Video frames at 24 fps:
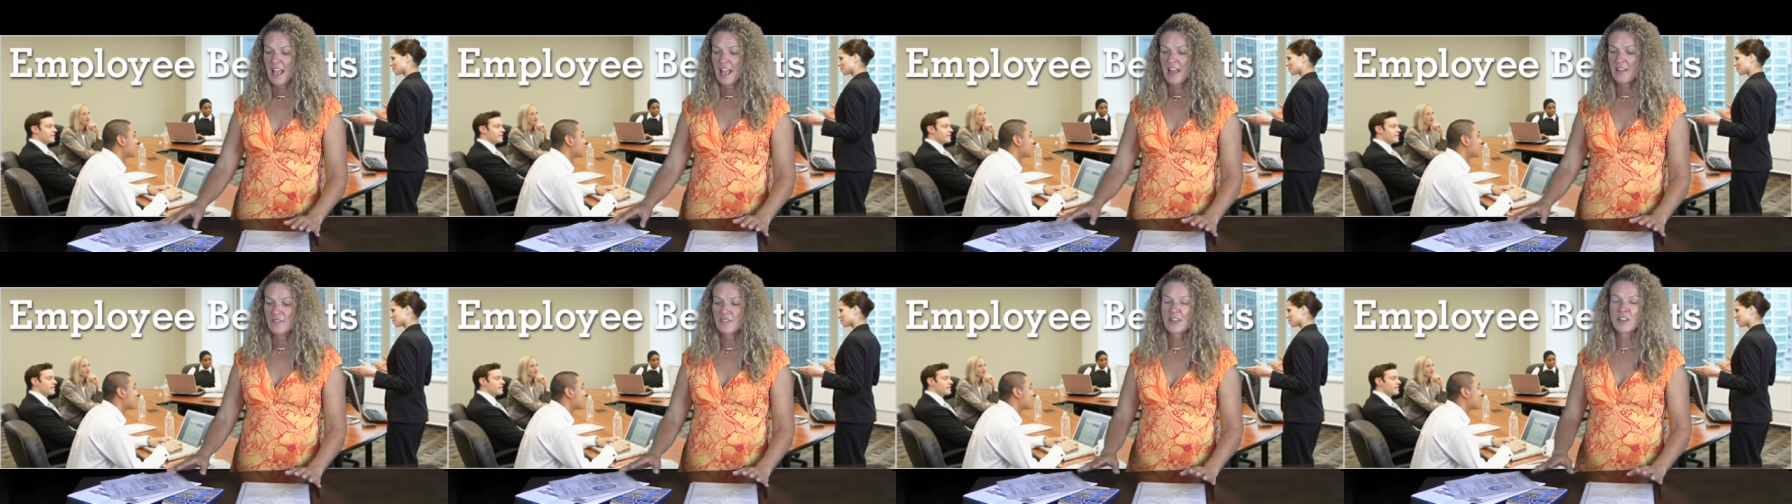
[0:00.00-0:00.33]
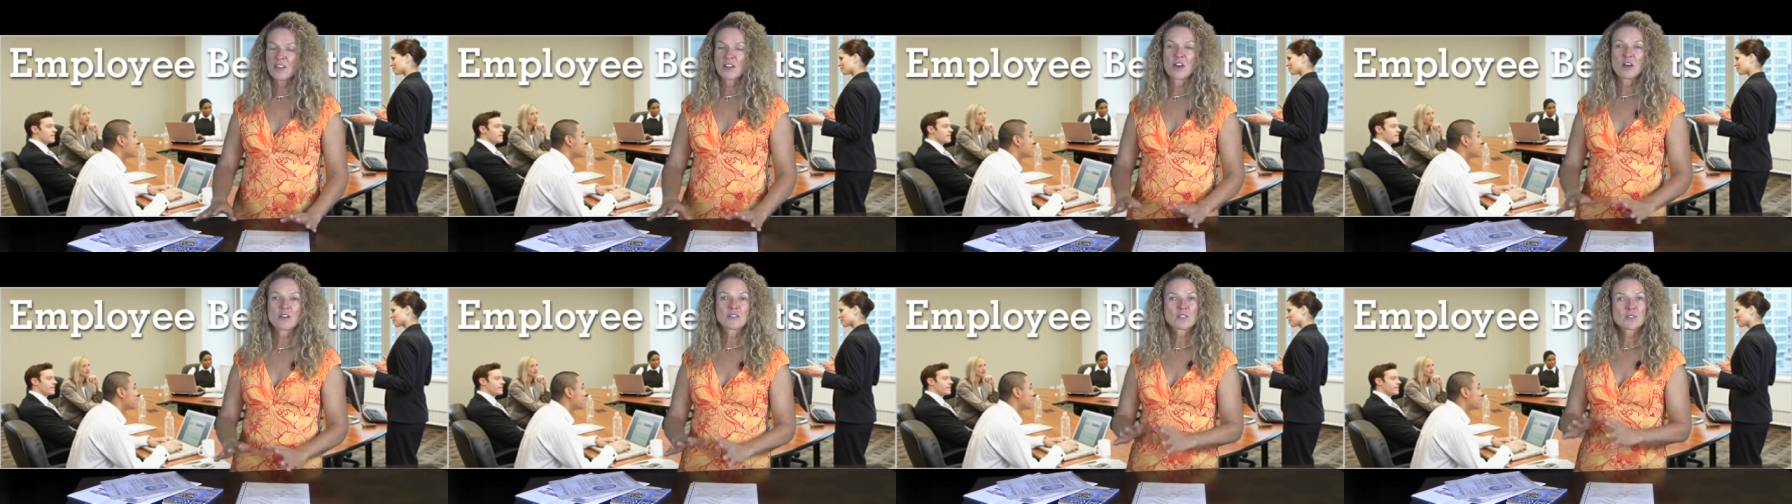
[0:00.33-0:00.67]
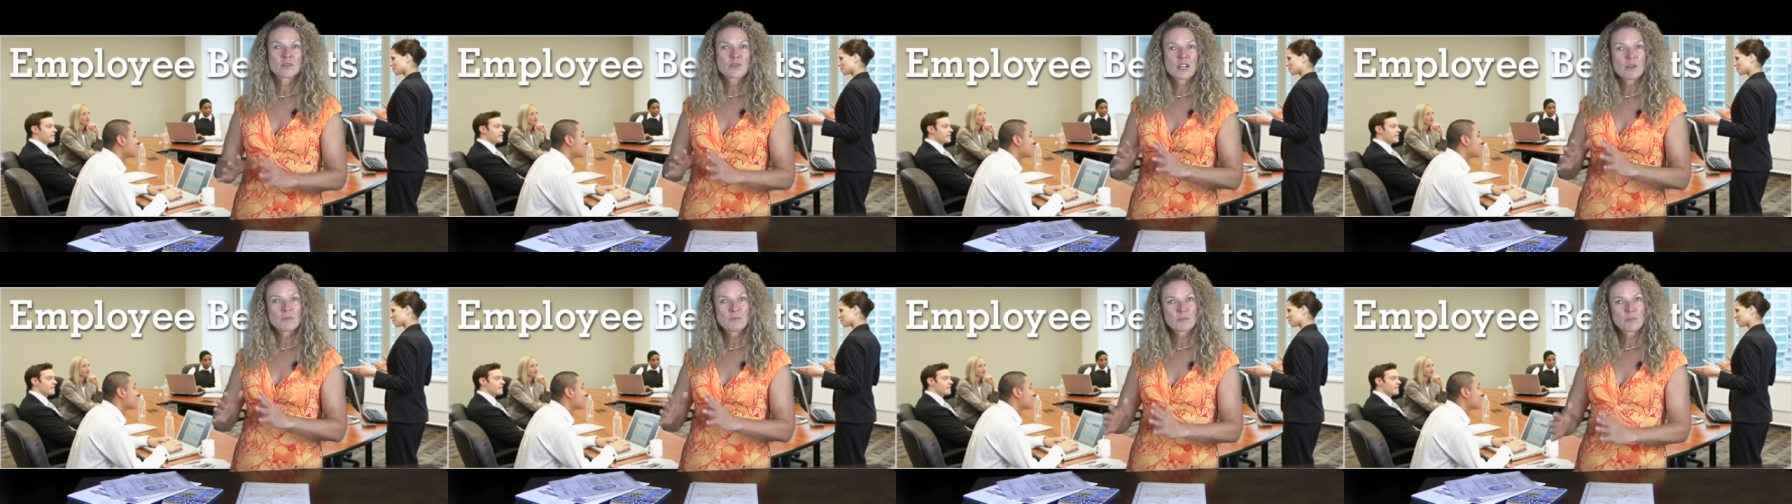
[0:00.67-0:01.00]
and they
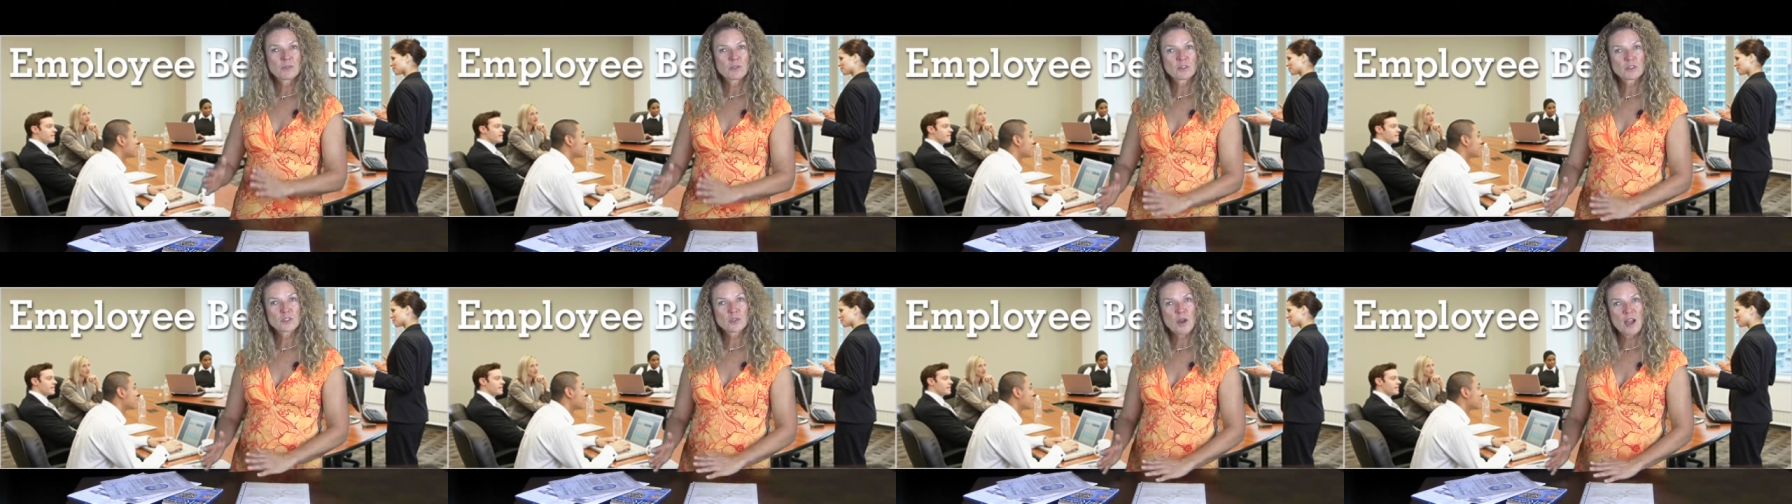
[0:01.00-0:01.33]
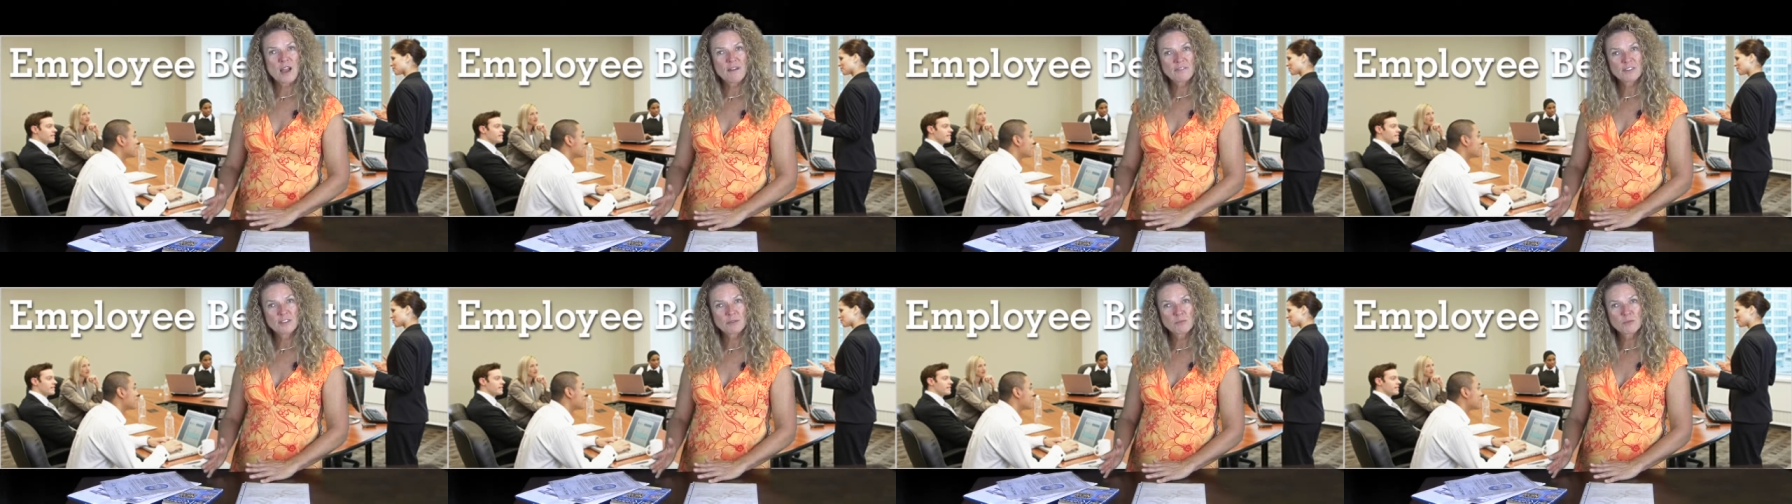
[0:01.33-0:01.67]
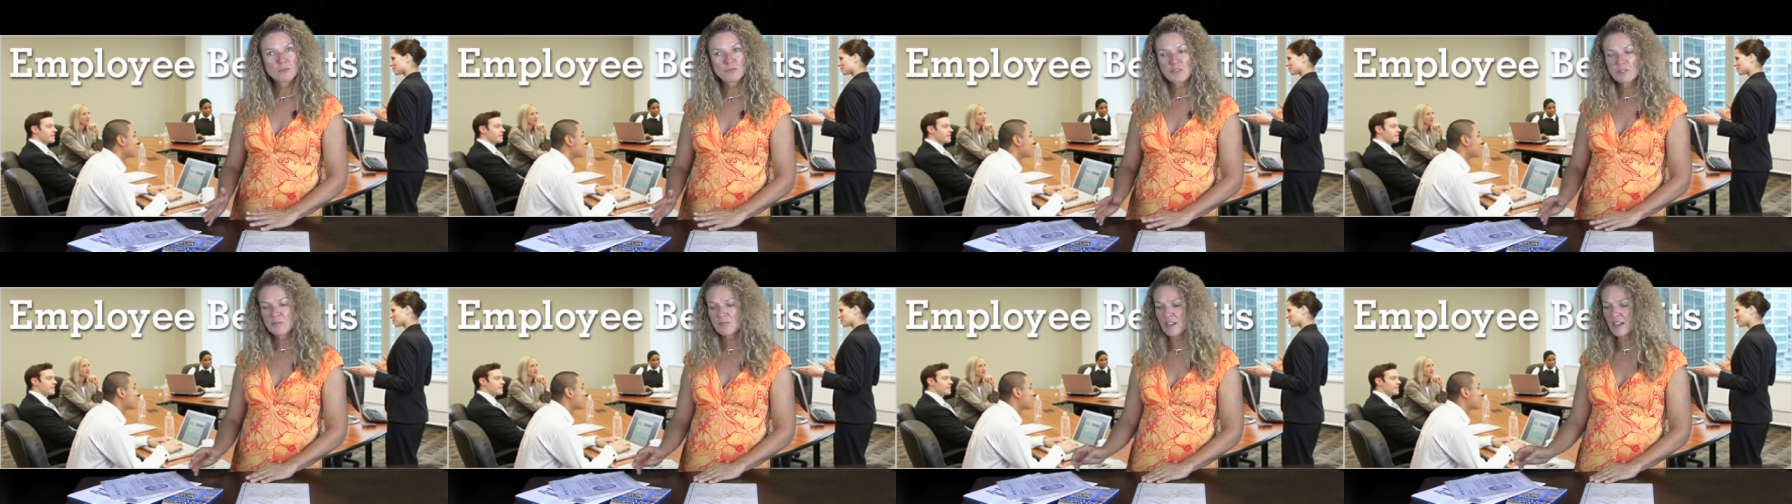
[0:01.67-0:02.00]
also help you with traffic
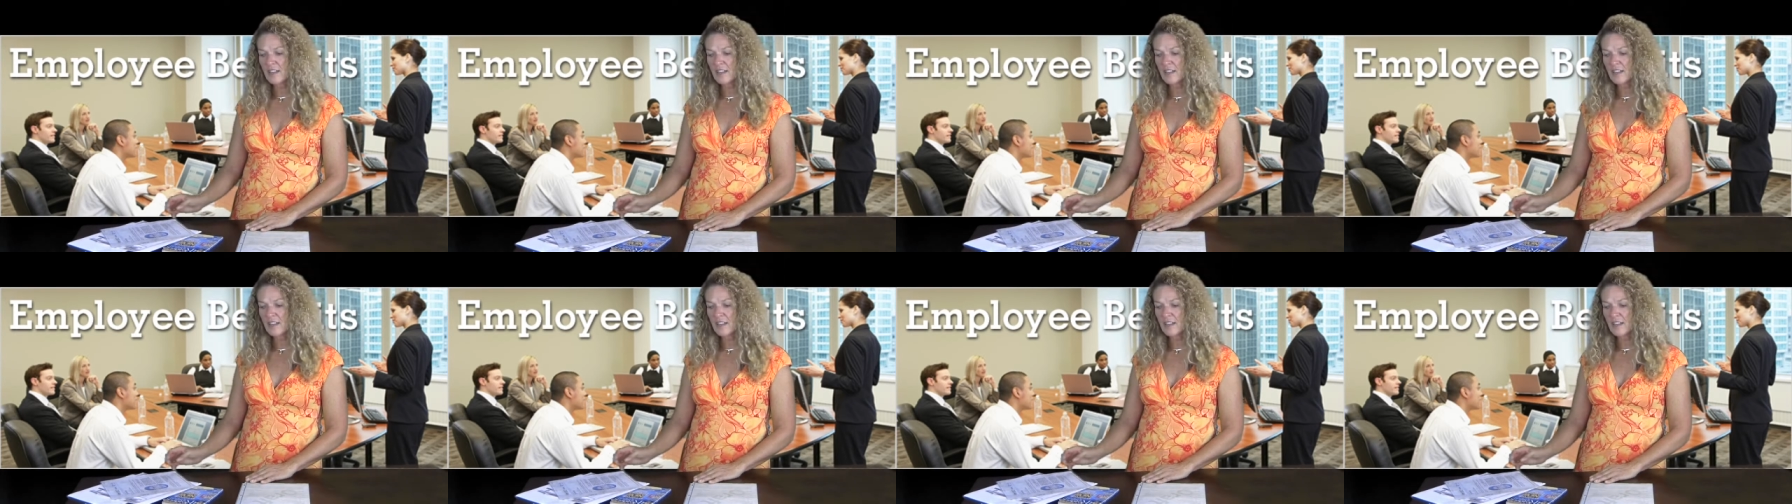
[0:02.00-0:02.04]
moving